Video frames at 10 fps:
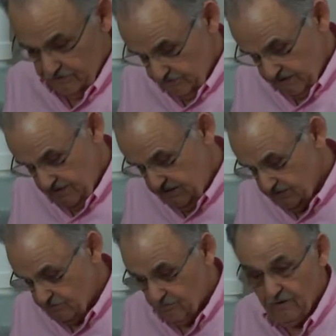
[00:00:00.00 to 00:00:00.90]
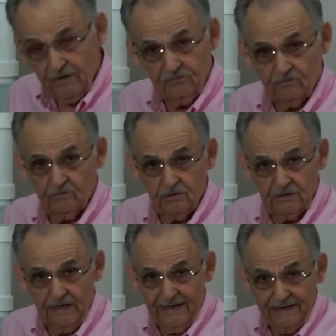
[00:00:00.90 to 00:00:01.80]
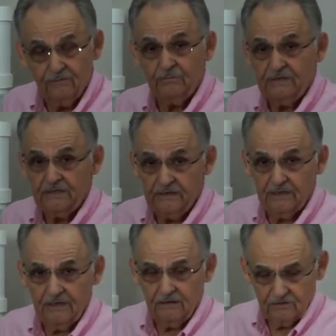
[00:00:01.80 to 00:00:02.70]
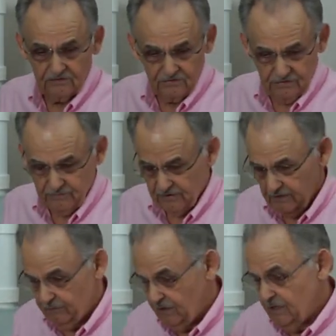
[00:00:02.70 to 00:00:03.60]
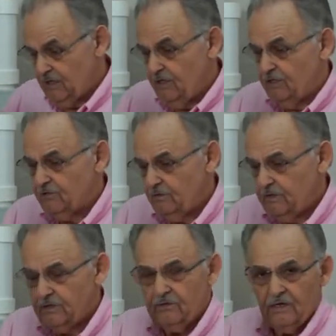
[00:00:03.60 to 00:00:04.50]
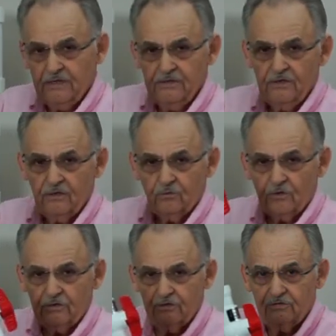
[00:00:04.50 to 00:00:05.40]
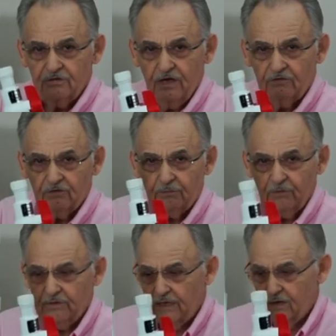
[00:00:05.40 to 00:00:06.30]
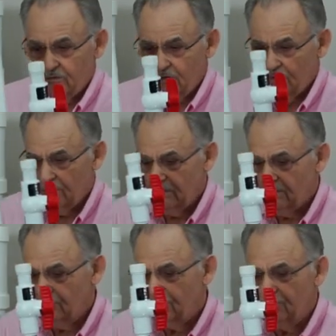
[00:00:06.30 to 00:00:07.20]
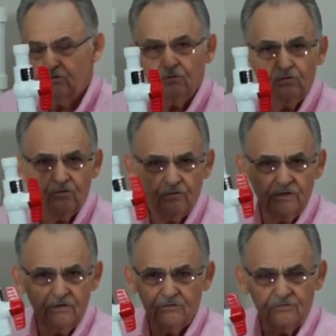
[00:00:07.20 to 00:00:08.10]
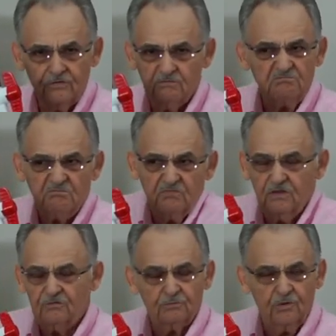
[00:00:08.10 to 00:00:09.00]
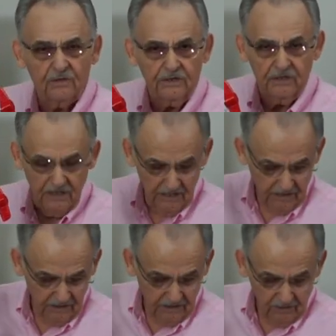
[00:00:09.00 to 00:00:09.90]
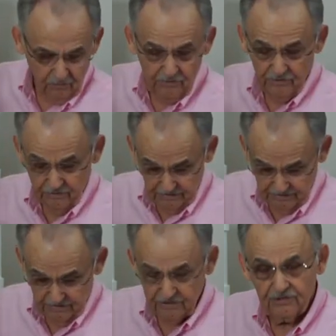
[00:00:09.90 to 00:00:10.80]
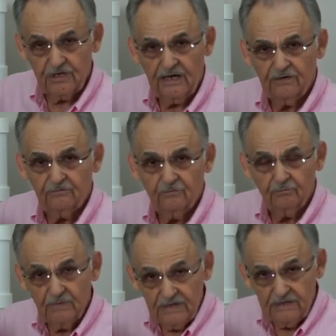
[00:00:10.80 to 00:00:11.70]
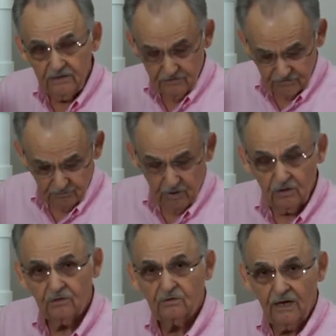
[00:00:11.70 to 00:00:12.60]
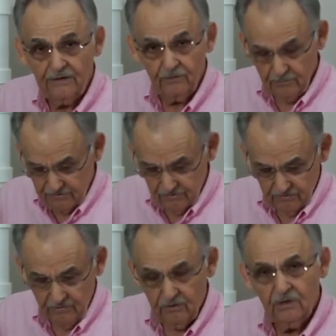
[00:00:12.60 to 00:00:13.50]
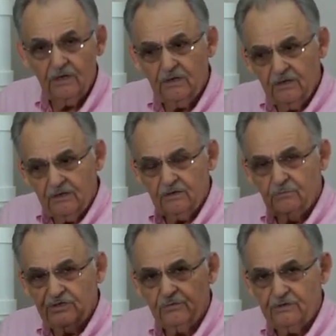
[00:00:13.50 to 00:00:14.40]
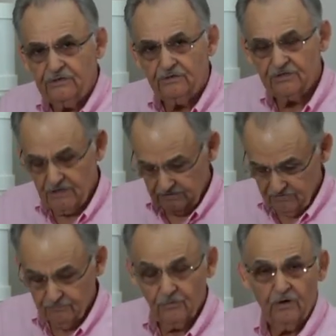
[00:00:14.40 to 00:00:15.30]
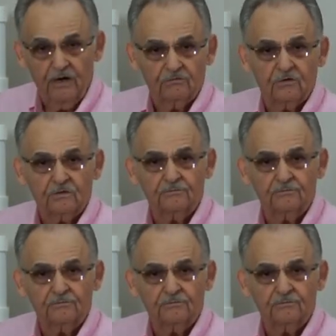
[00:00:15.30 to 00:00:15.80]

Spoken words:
you're taking gravel and media out at the same time, it's It's really a good idea to work this shaft up and down. 2-3 inches is plenty, where you're going to get a shot of media, the smaller, lighter material, in between the shots of gravel.